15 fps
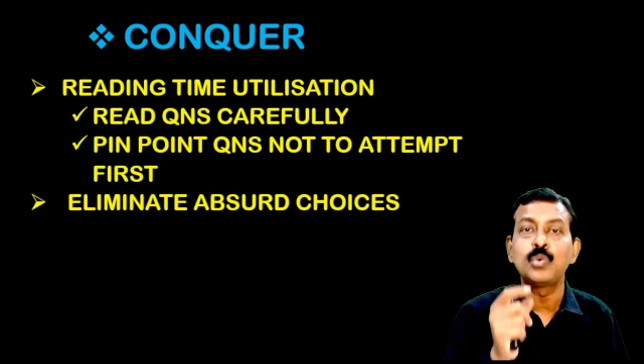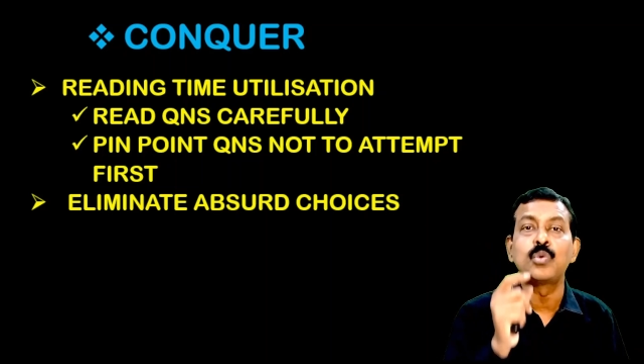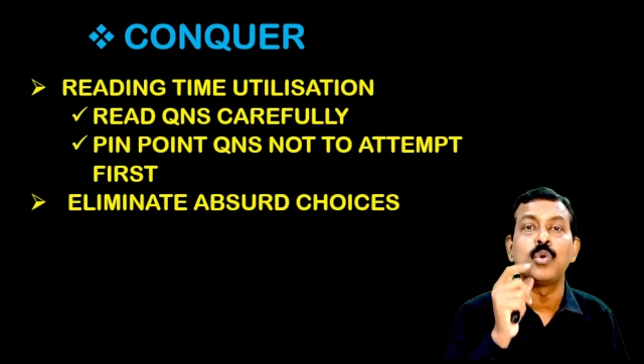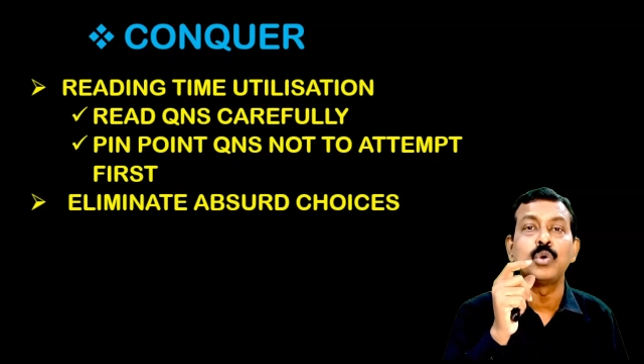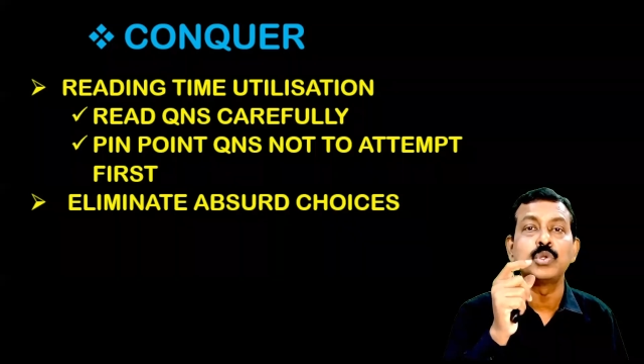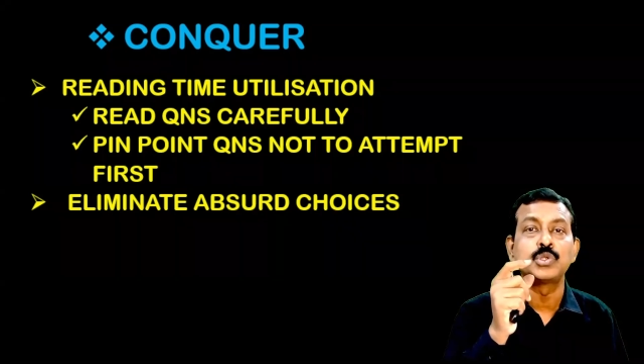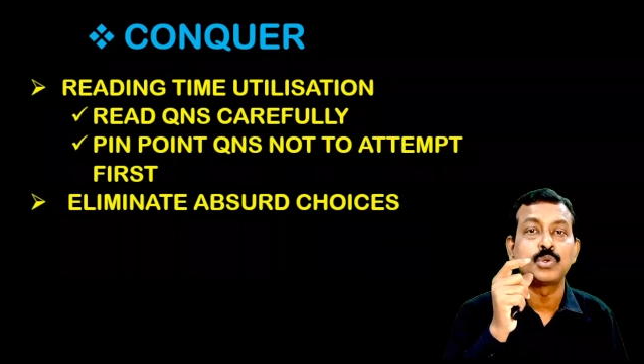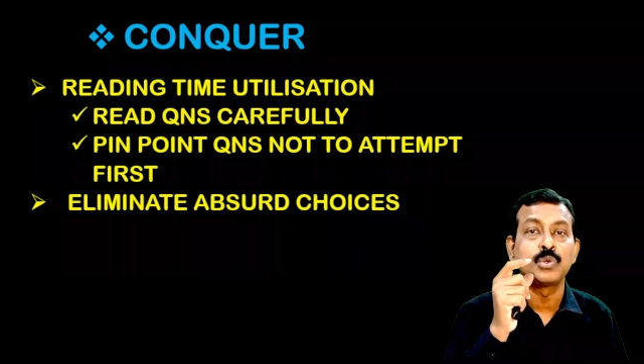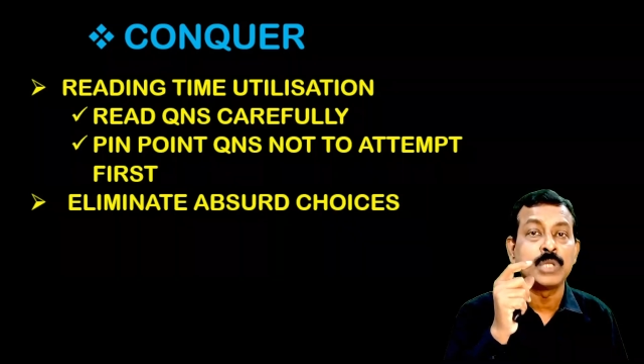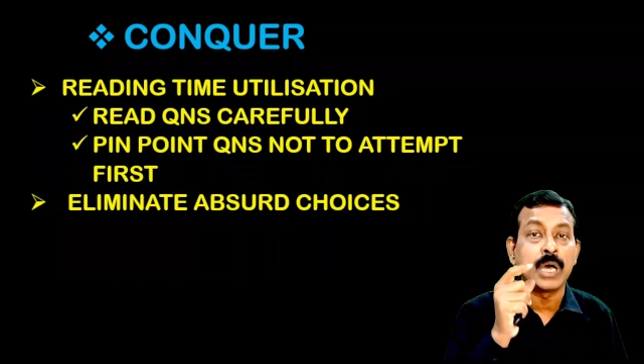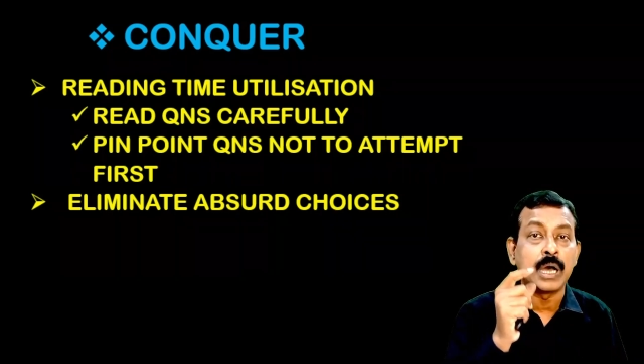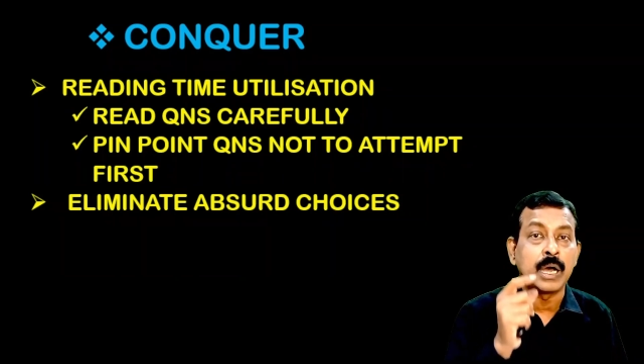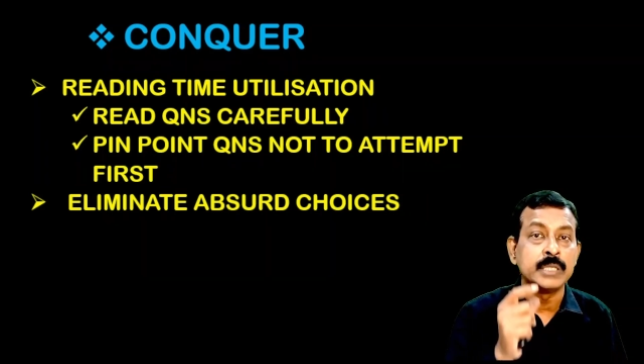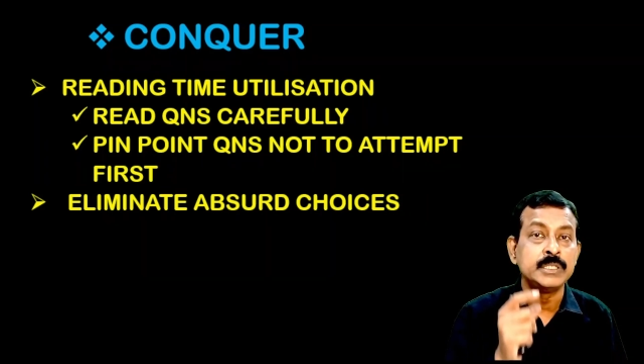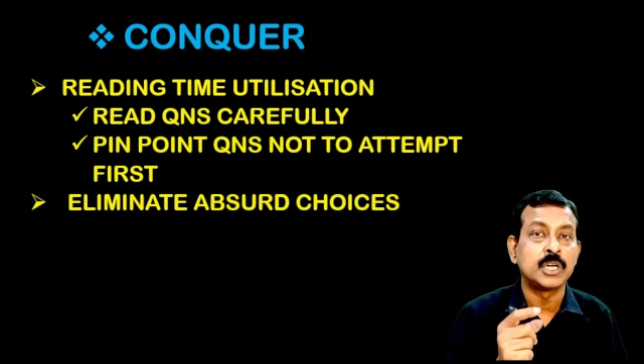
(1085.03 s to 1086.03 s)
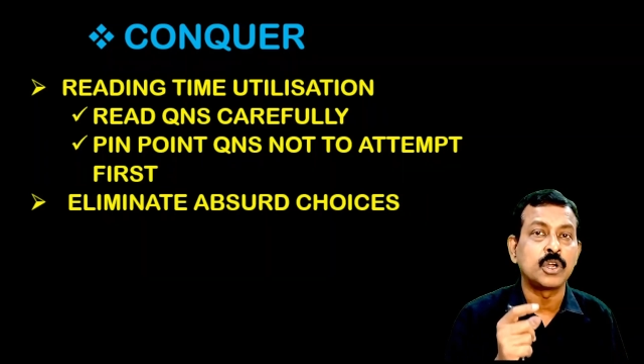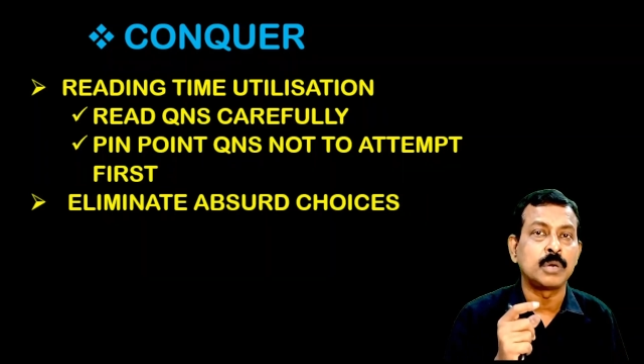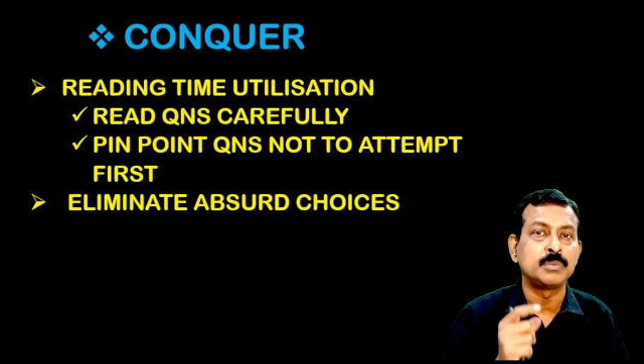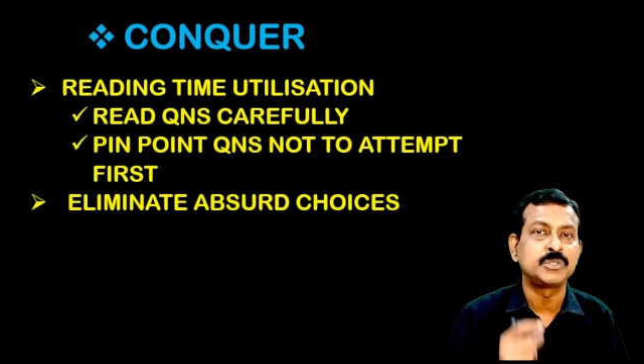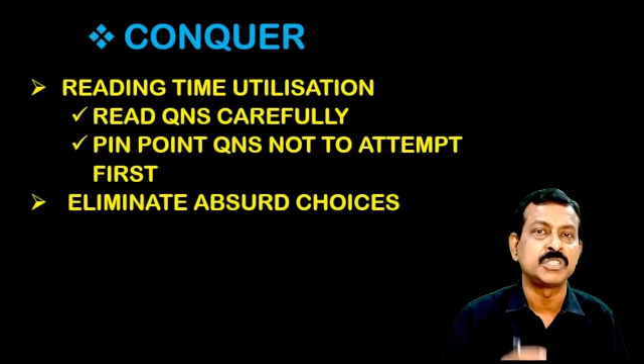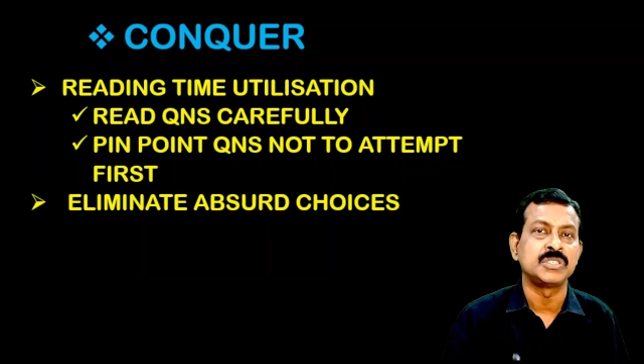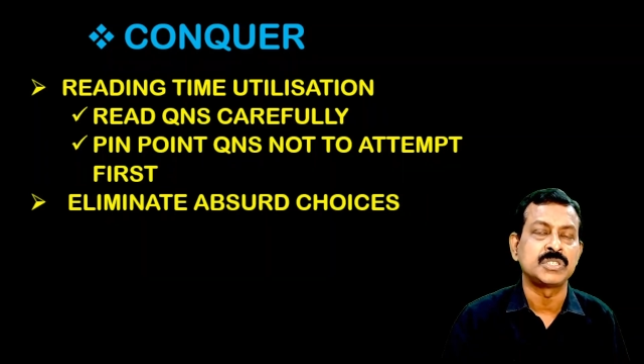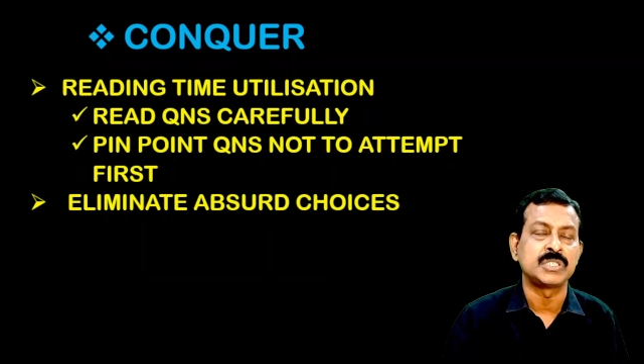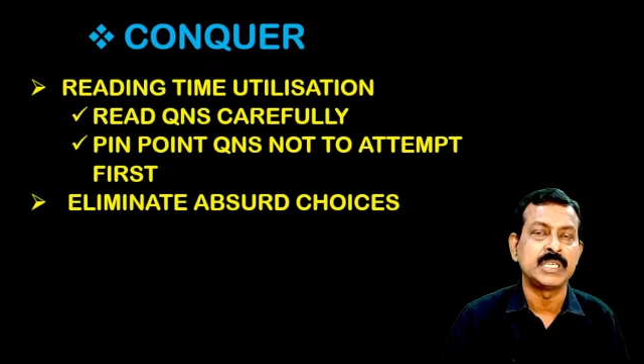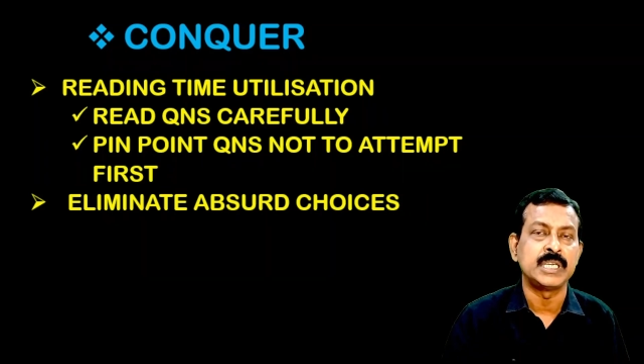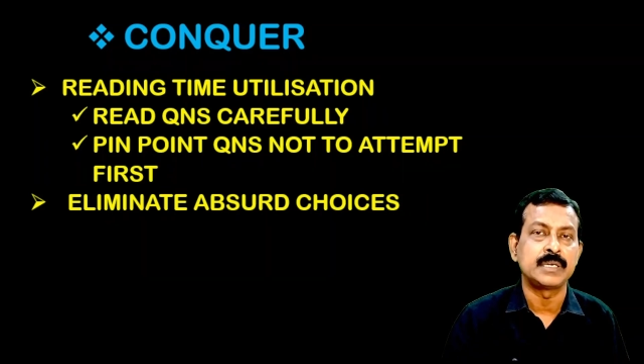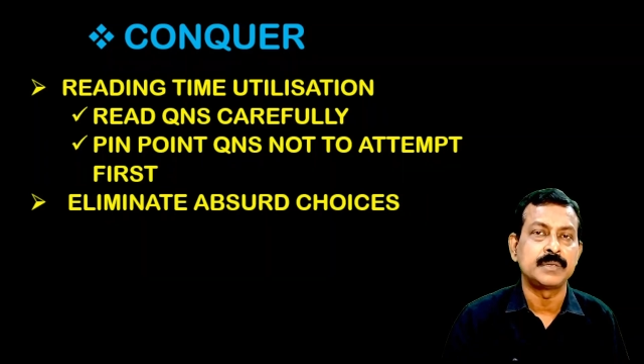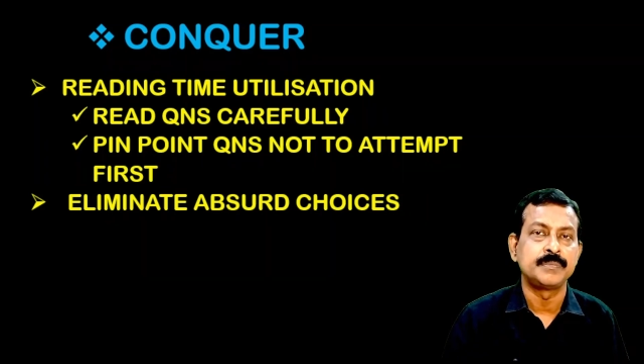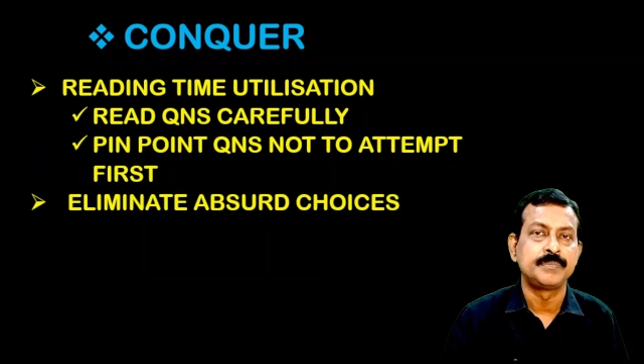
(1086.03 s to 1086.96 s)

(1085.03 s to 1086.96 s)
go through the other options there.